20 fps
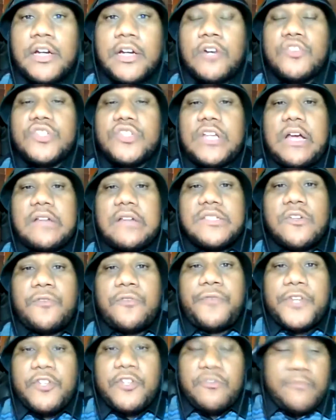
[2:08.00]
Coach. And also
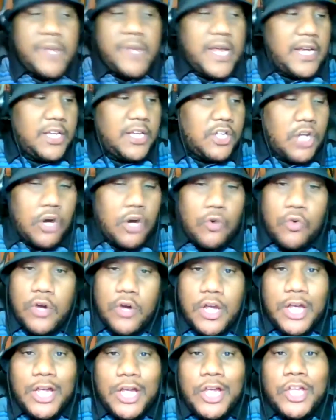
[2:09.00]
for you, man, you know,
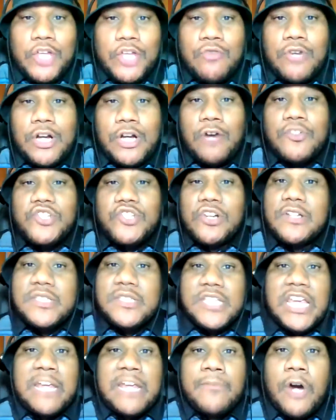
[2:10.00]
you coach your
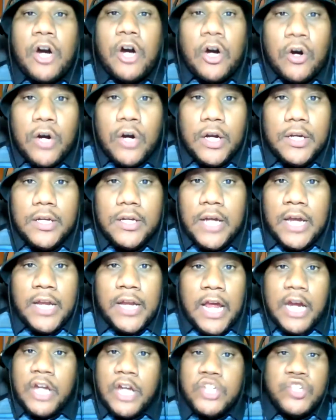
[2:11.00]
team hard, and
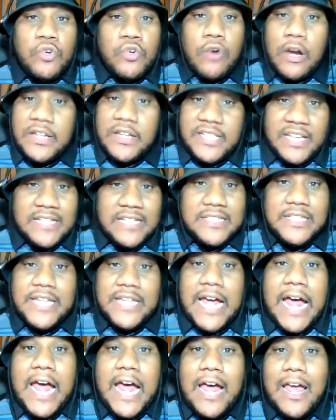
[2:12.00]
because you are a tense
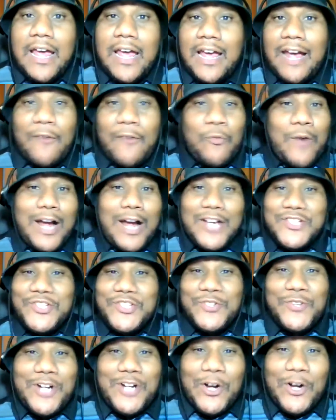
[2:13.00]
guy. I've watched
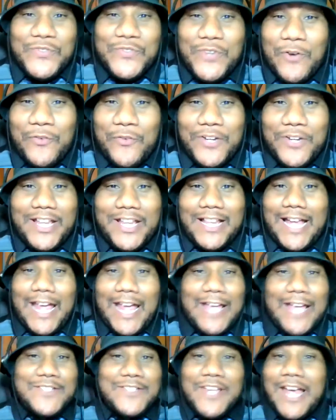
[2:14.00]
you coach over the
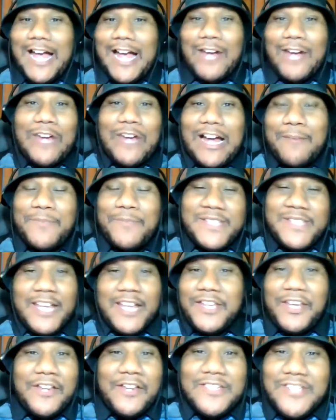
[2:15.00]
last, I don't know how,
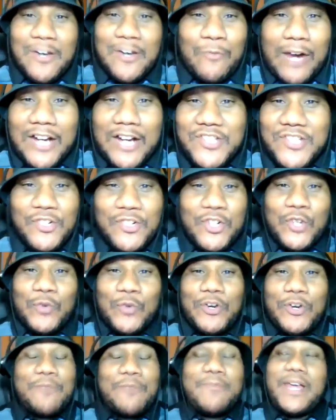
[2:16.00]
10 years I've watched your
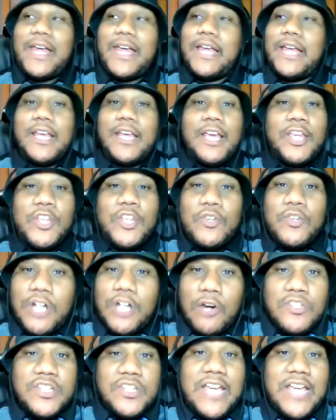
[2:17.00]
career, man. You
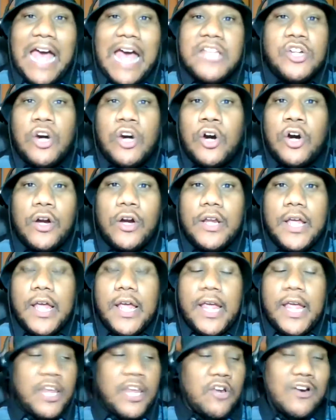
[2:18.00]
coach guys hard,
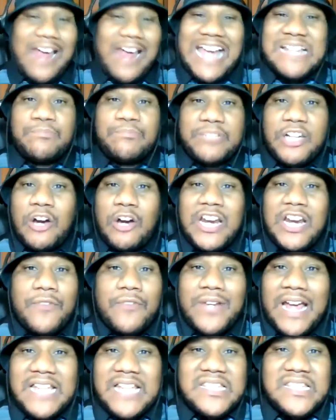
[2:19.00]
and your guys play hard
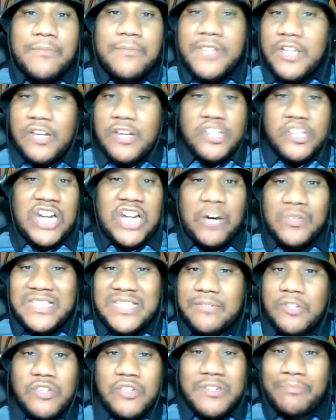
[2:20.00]
every night. That's something that Sean
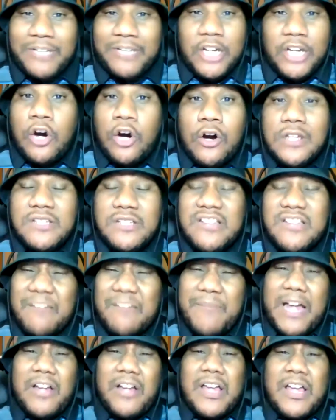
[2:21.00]
Woodson loses to play hard. So talk
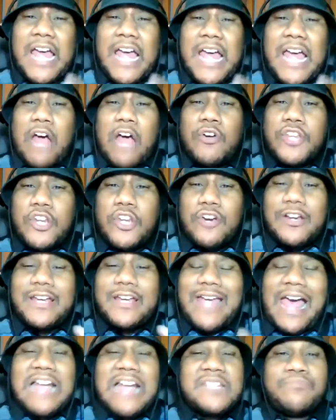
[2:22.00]
about how your
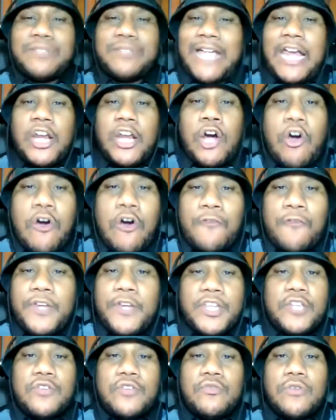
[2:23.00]
guys played hard for
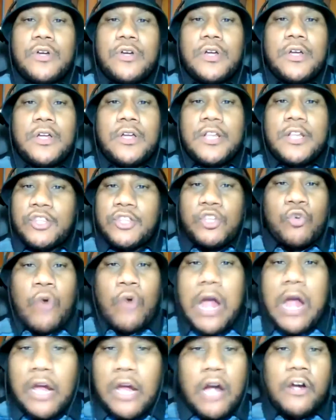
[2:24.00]
you
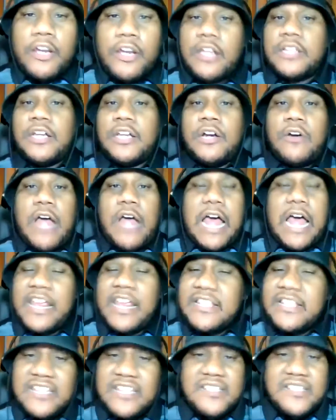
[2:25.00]
throughout all year long, how the
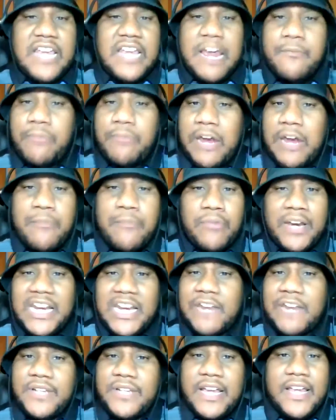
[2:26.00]
intensity they bring
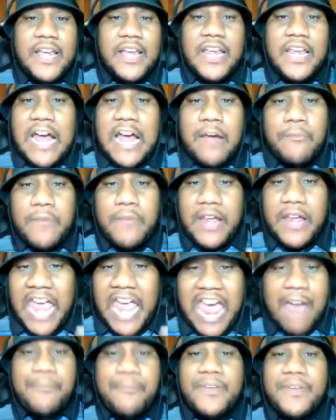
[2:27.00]
it every day, how
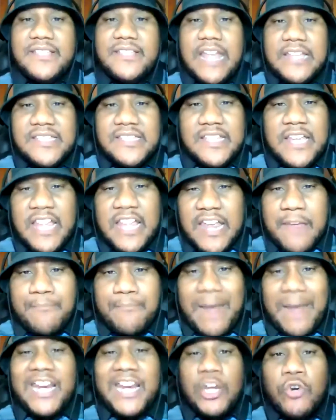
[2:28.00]
happy they
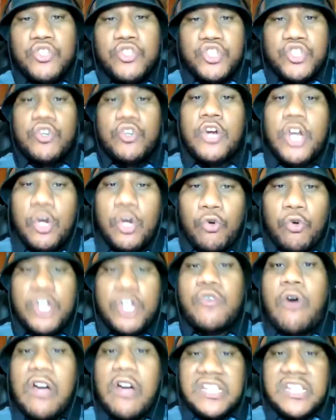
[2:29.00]
embody who
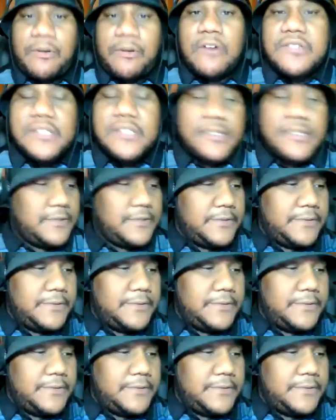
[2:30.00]
you are as a person.